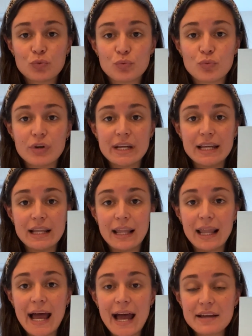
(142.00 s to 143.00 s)

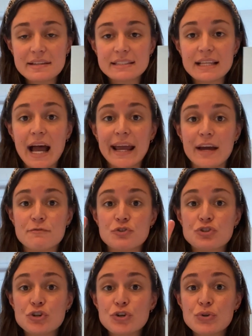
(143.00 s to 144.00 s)
relax. I have
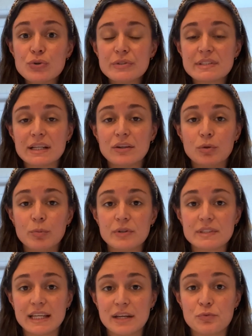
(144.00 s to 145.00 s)
two
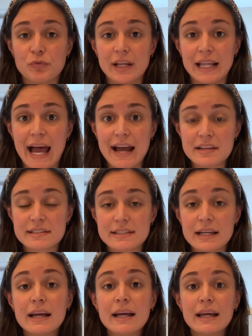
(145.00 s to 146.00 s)
syllables in relax.
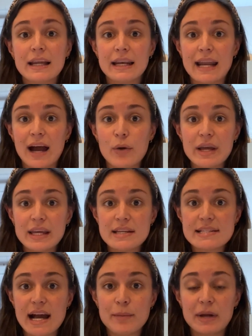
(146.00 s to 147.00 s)
Now I
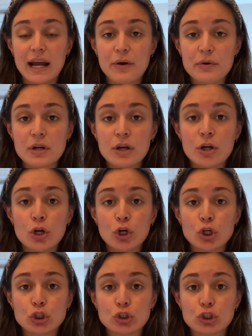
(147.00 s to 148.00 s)
can tap it out.
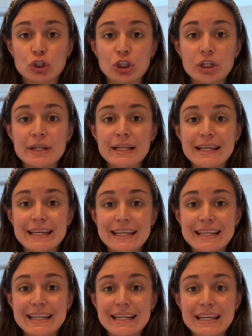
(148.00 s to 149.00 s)
R
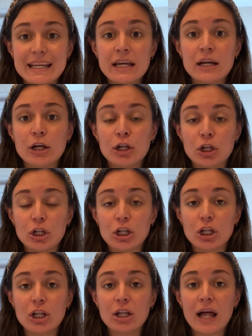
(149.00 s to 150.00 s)
e
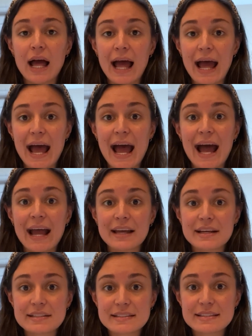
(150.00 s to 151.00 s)
l a
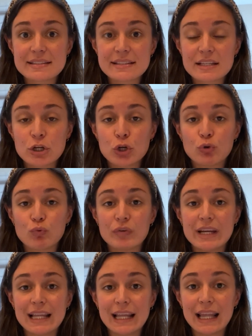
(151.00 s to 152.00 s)
x.
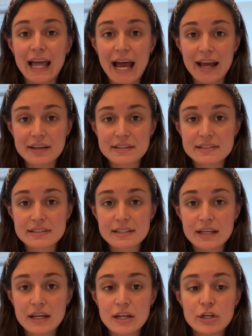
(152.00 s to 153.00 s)
relax.
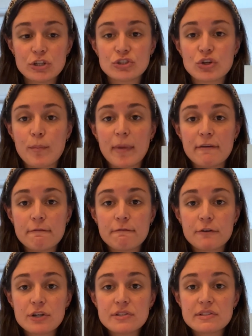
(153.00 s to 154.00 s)
So my
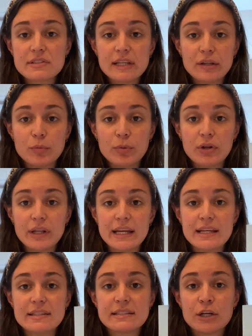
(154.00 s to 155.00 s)
first syllable
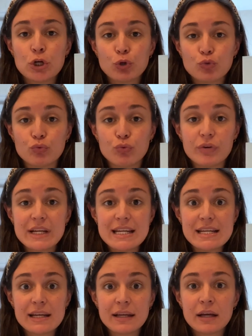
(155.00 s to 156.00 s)
is
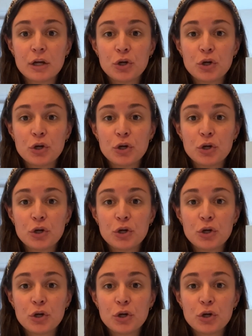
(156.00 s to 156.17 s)
re.